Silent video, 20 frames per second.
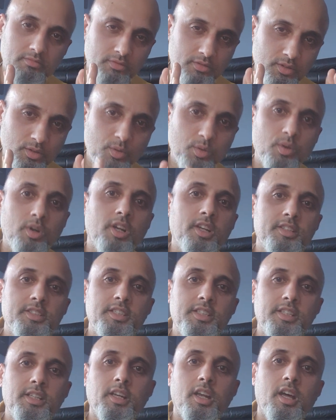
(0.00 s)

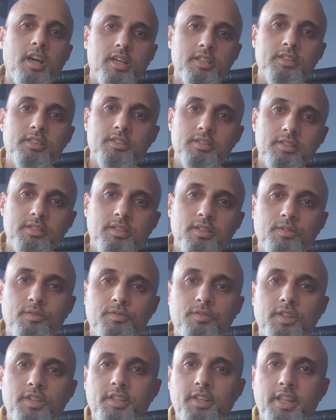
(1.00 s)
quality glass on
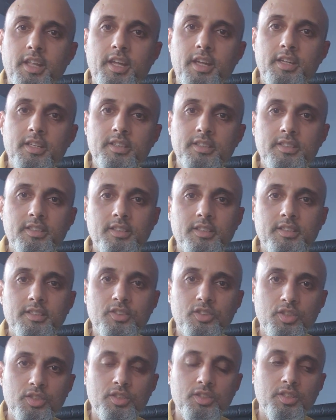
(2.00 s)
front of there
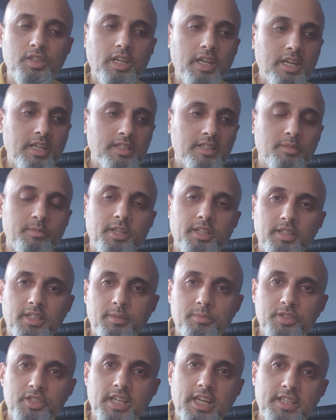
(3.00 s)
to make the
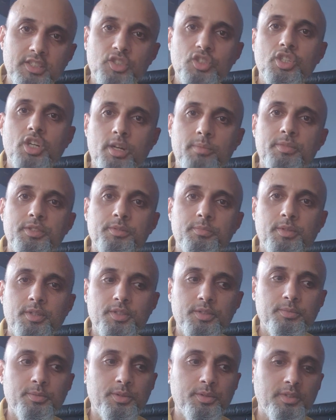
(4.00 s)
image as sharp as
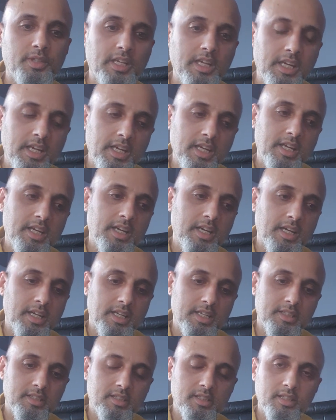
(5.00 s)
possible.
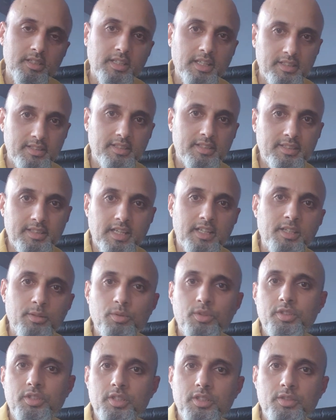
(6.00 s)
And that's exactly
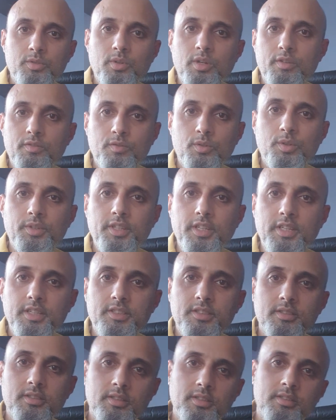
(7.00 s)
what the 1240
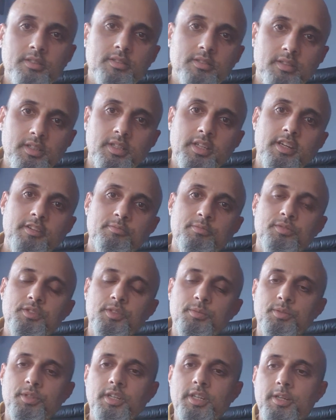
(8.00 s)
is,
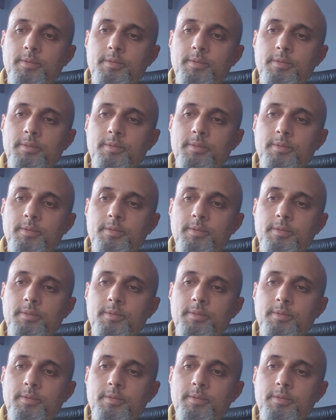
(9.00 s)
f2.8.